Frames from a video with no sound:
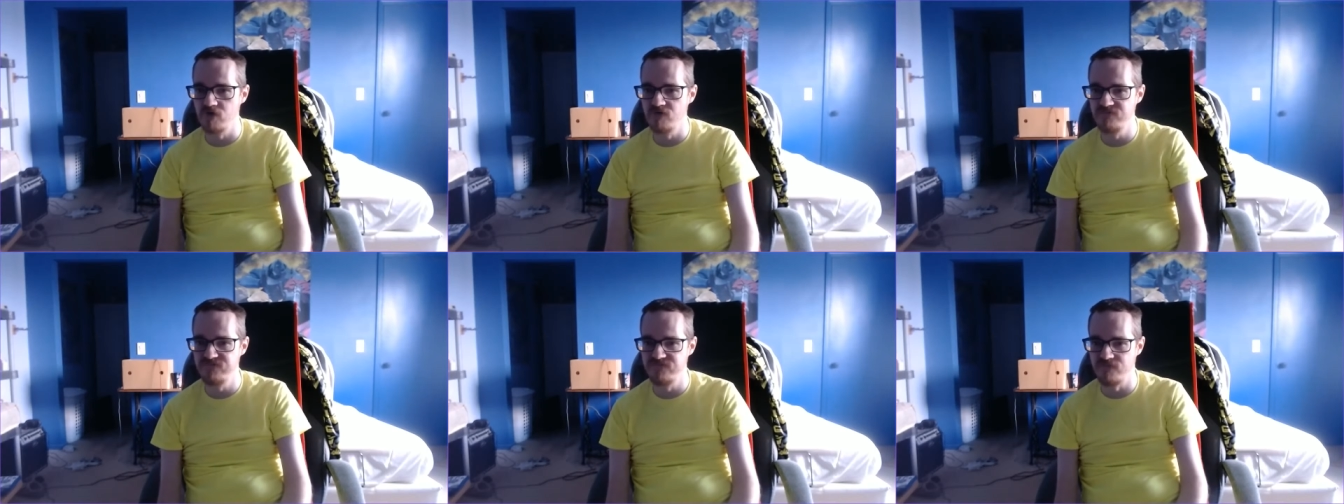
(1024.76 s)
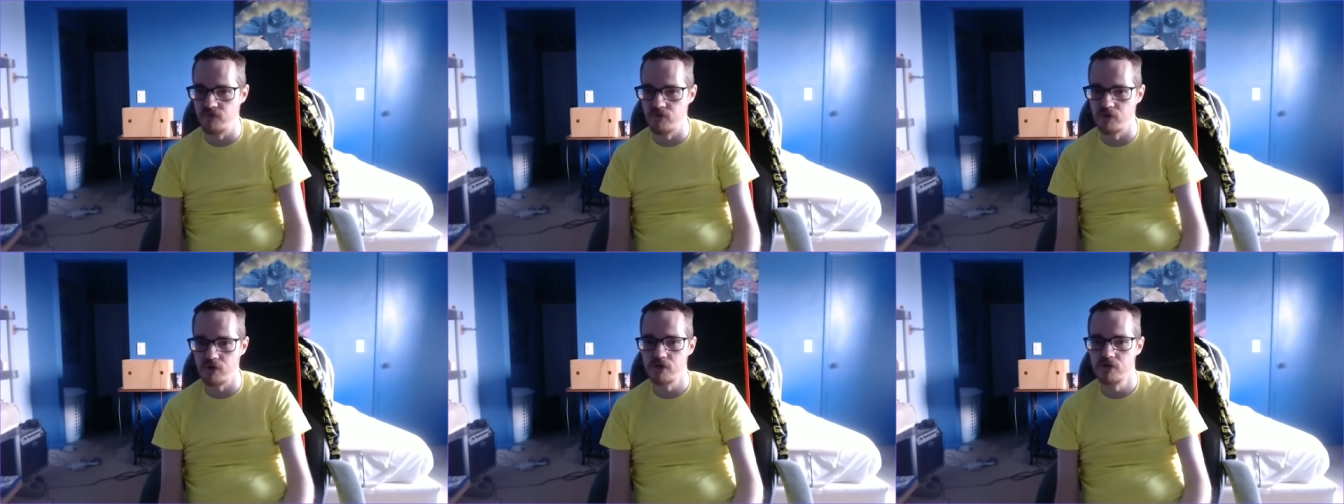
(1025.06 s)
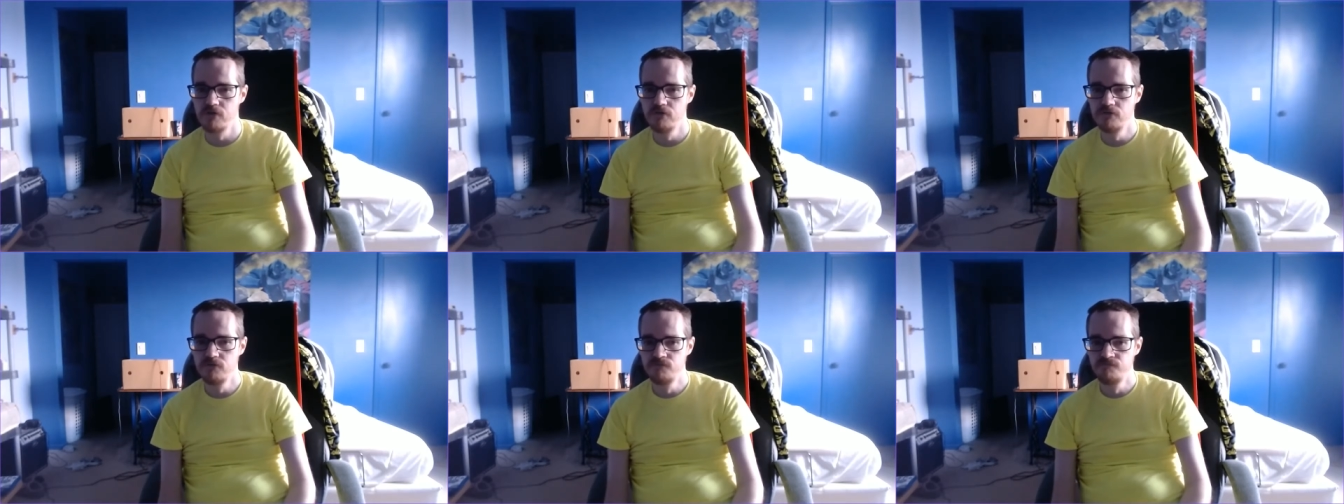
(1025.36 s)
for.
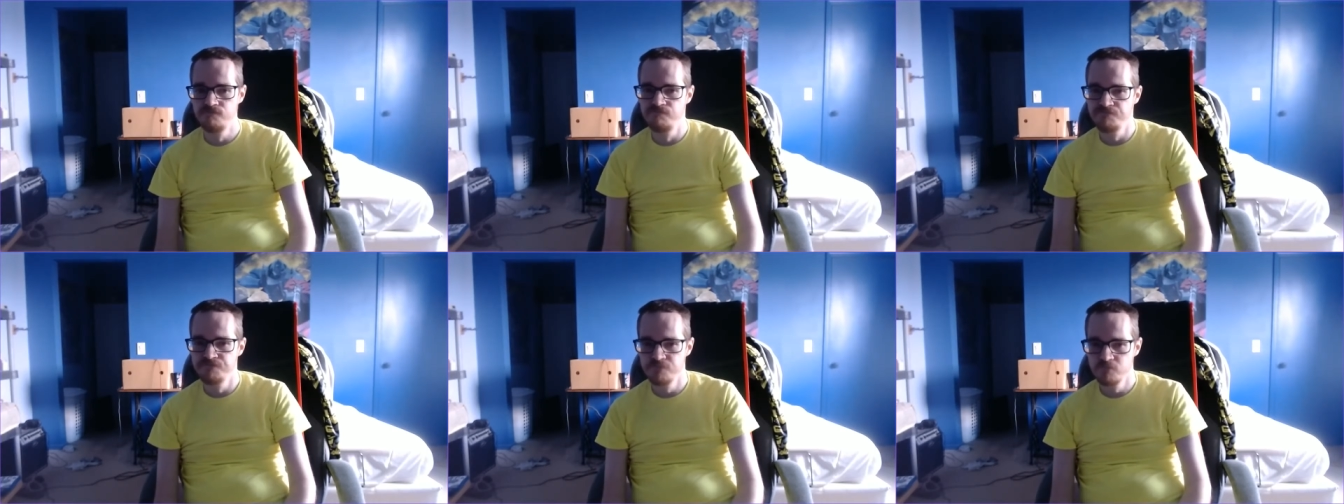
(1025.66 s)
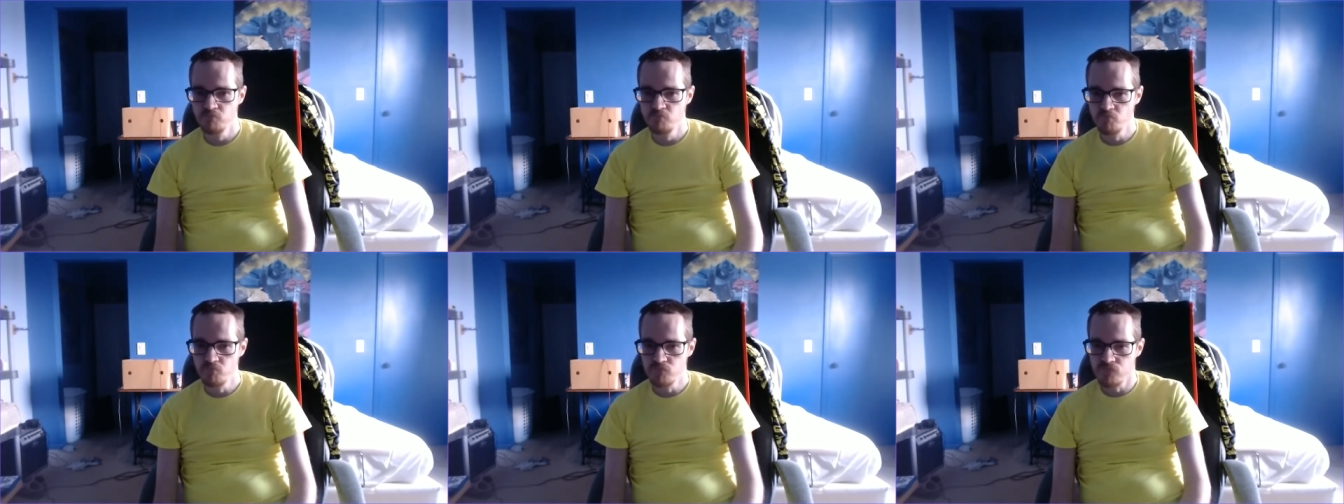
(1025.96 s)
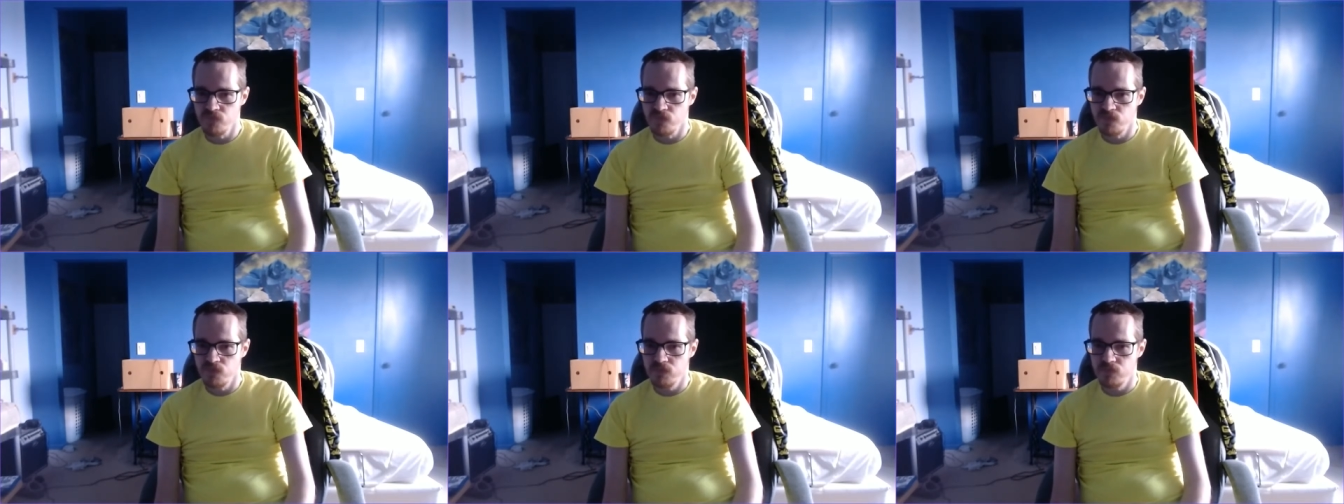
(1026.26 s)

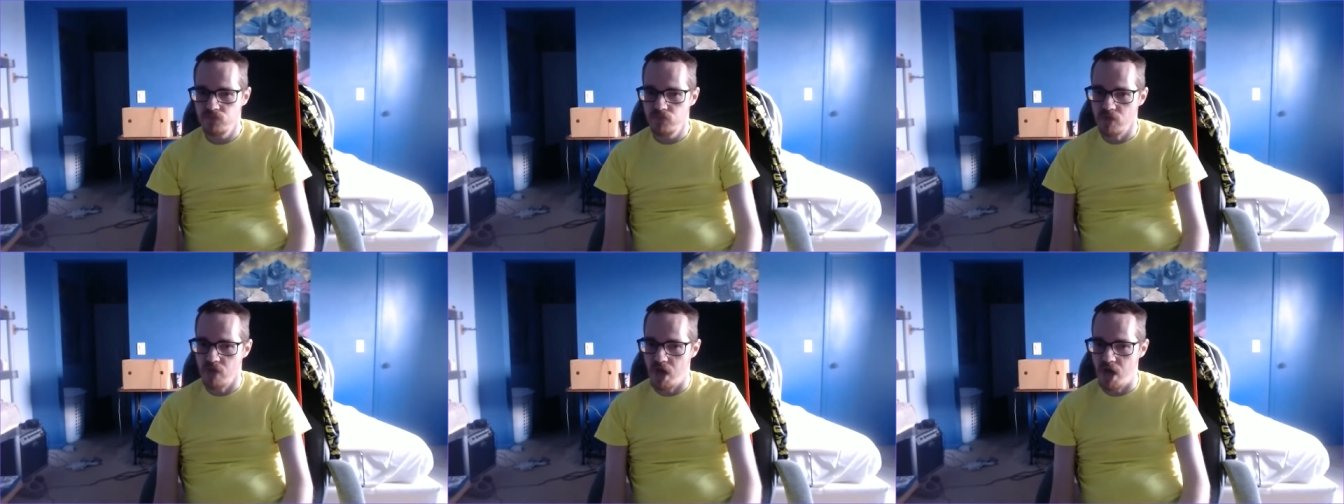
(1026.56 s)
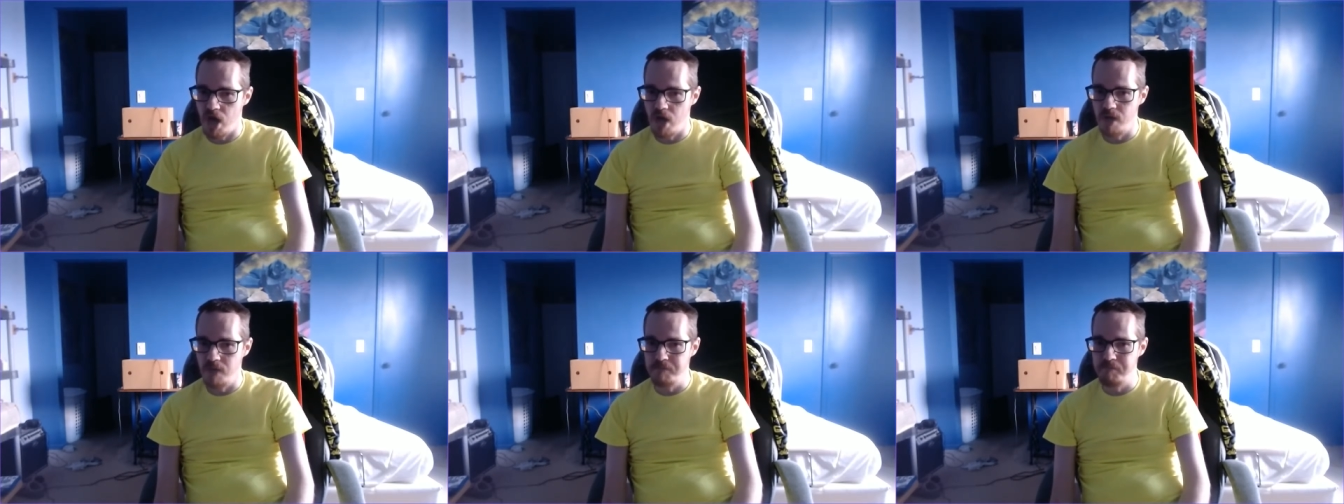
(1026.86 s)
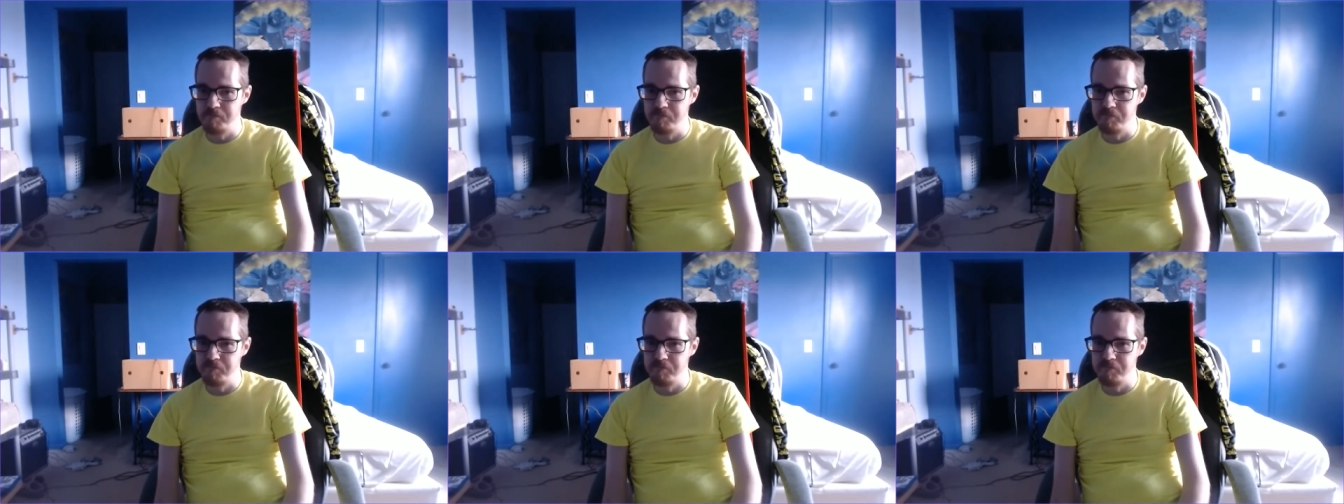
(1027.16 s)
I'll